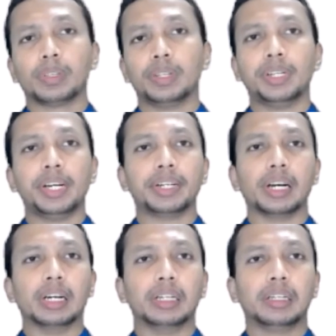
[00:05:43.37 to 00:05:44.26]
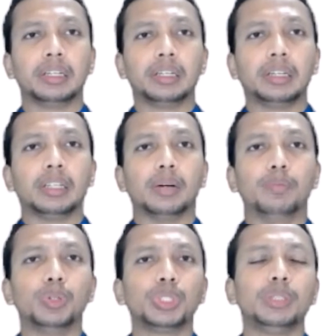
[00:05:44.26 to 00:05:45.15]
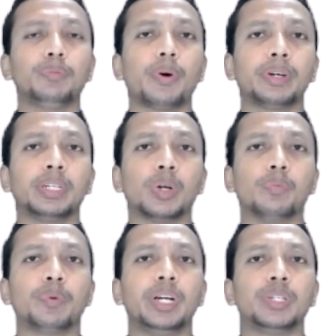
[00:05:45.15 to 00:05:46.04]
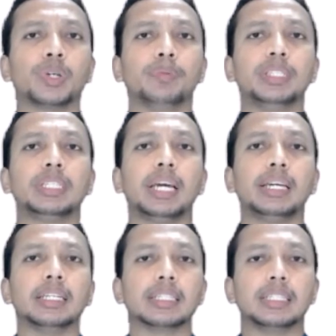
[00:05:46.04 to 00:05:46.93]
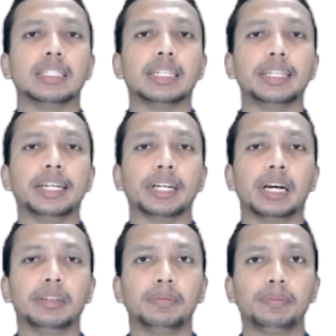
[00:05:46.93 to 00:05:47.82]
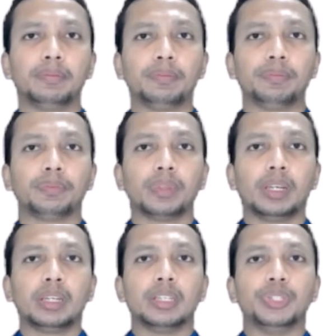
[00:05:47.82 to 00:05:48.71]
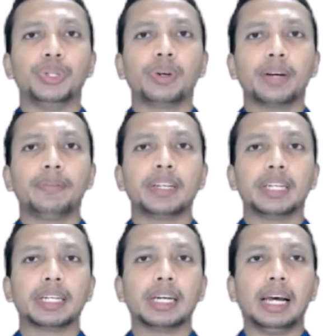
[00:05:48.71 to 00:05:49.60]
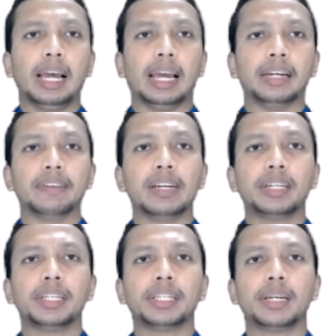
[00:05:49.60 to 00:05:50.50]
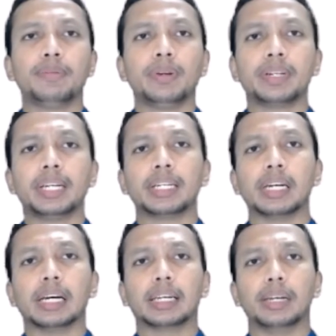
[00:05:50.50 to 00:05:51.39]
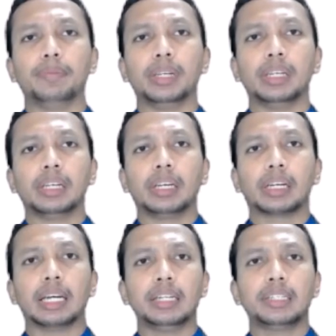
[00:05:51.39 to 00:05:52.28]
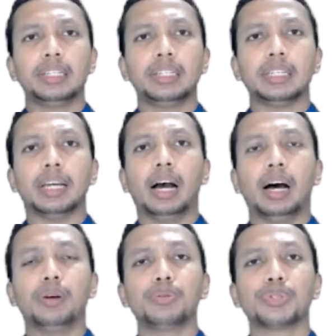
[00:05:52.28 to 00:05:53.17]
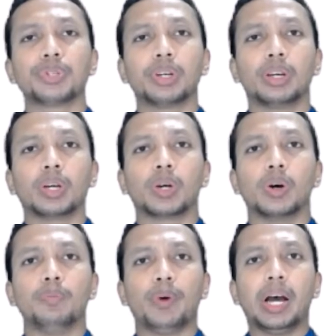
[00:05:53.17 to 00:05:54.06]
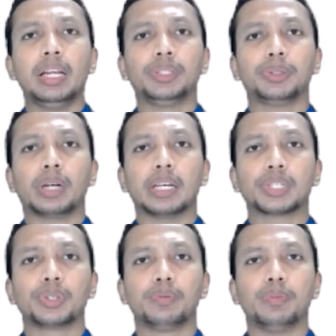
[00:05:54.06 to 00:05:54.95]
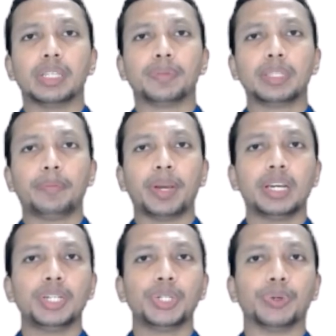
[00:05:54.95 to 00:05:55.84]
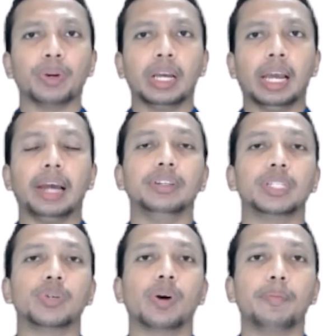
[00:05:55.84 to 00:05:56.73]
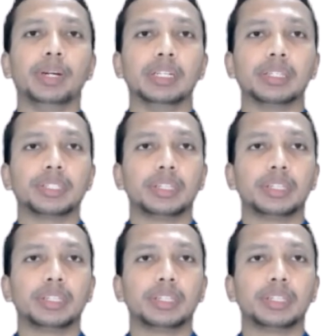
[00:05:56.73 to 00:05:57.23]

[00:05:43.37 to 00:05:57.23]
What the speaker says: Data. The most important components of a GIS is the data. Geographic data and related tabular data can be collected in-house, compiled to custom specifications and requirements,